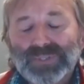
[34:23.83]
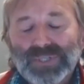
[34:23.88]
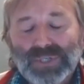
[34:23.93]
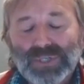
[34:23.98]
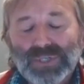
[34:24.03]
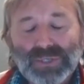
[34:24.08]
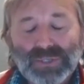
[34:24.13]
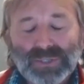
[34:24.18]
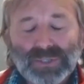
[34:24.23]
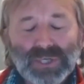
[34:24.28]
a
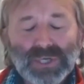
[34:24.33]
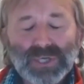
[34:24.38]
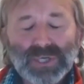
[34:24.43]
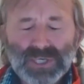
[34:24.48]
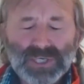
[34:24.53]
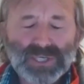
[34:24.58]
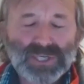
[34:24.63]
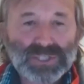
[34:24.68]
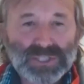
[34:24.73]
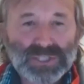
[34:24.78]

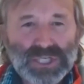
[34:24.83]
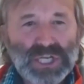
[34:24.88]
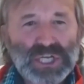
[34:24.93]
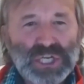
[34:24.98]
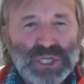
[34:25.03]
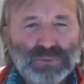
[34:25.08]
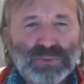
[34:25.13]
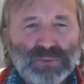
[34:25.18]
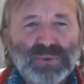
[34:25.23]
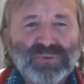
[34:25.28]

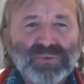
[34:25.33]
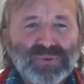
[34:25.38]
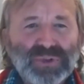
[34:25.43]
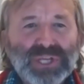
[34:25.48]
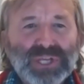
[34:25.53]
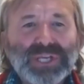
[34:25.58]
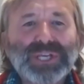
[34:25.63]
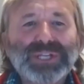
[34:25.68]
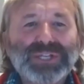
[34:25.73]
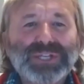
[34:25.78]
continuum of
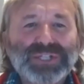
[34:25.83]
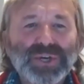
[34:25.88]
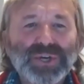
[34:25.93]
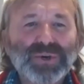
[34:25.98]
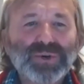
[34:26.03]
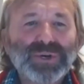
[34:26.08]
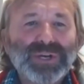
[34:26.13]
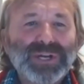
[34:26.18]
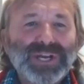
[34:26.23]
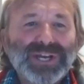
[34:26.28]
need.
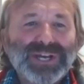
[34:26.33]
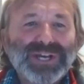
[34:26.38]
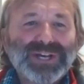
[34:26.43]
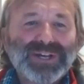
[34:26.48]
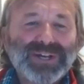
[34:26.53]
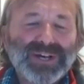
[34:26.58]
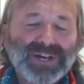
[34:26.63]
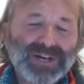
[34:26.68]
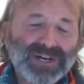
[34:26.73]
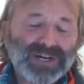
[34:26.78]
So
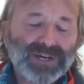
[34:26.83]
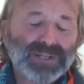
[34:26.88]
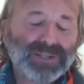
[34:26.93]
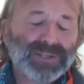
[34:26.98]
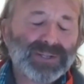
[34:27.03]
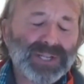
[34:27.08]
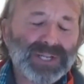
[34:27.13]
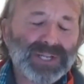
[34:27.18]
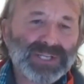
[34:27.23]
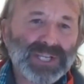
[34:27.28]

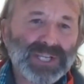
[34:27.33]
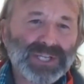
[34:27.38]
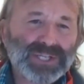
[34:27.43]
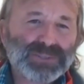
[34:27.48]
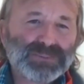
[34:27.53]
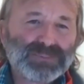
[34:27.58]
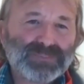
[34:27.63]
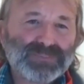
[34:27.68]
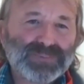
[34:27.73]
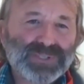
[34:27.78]
it's
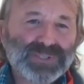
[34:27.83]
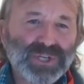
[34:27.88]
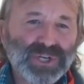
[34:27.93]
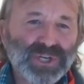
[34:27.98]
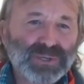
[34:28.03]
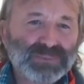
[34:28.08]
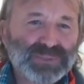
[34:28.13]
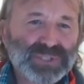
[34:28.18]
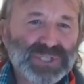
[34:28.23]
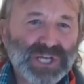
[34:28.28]

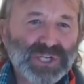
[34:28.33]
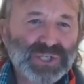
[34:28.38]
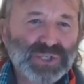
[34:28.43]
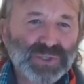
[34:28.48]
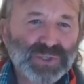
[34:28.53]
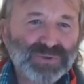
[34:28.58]
circumstantial.